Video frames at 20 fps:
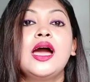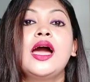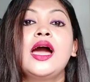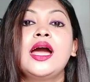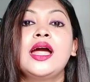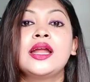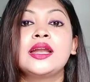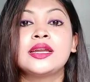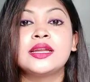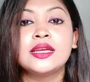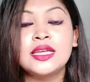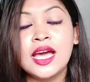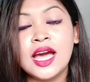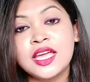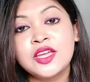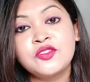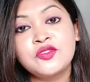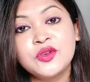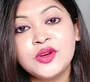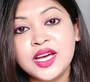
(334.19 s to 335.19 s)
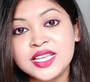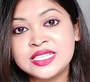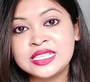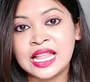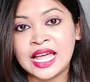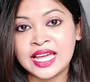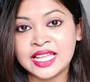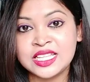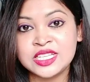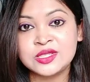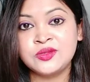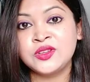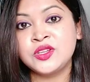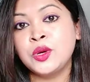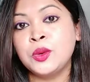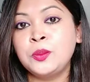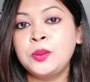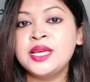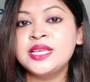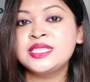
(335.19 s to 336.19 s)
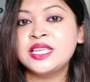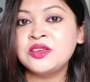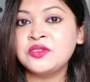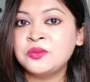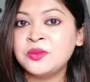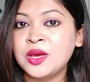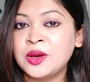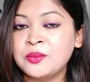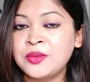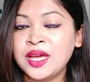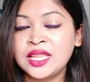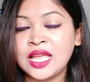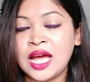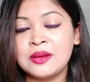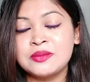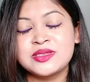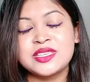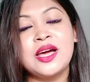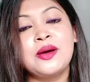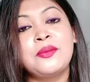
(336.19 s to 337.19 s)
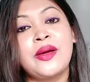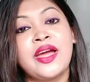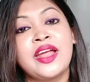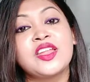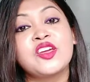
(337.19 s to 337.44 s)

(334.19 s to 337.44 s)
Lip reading: And yeah, if you guys like this video, please give me a big thumbs up.